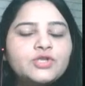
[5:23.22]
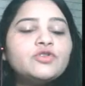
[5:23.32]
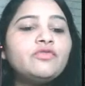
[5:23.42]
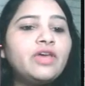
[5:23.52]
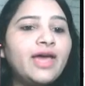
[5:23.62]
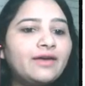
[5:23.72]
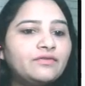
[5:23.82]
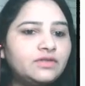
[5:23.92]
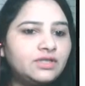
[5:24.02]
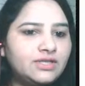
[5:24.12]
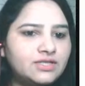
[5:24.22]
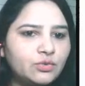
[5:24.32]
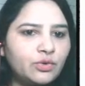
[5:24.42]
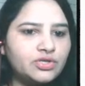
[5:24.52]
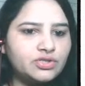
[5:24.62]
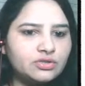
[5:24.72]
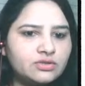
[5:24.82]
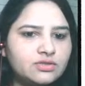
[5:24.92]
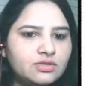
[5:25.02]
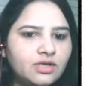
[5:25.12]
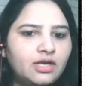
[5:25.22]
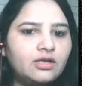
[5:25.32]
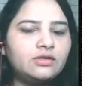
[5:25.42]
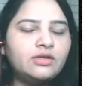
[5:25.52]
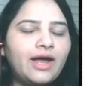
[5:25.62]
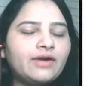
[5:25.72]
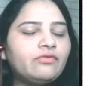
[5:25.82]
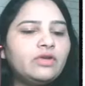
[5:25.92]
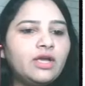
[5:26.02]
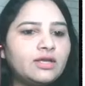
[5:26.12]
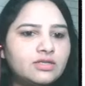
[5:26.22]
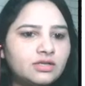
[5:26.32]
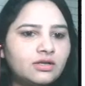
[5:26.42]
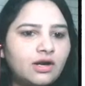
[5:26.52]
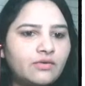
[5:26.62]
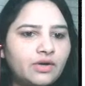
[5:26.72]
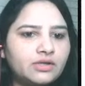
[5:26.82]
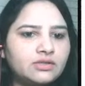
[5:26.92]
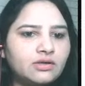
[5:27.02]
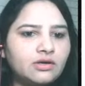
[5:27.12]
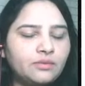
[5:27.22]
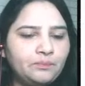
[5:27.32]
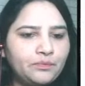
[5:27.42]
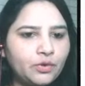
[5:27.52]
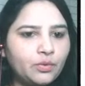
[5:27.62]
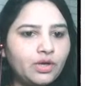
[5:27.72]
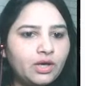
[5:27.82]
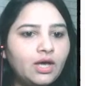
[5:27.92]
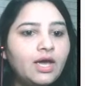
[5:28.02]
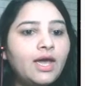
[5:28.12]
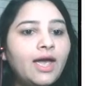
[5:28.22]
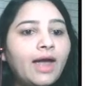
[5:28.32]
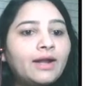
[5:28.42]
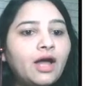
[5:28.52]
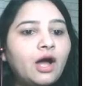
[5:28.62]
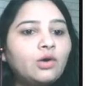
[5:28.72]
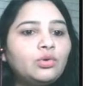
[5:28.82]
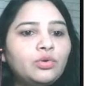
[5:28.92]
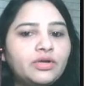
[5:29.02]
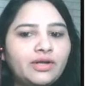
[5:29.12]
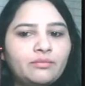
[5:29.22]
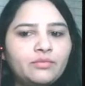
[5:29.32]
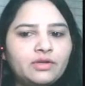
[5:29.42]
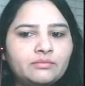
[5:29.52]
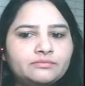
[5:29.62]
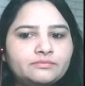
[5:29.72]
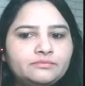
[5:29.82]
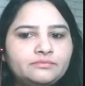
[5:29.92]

So we have these questions that we get in our writing, okay, and how to attempt them.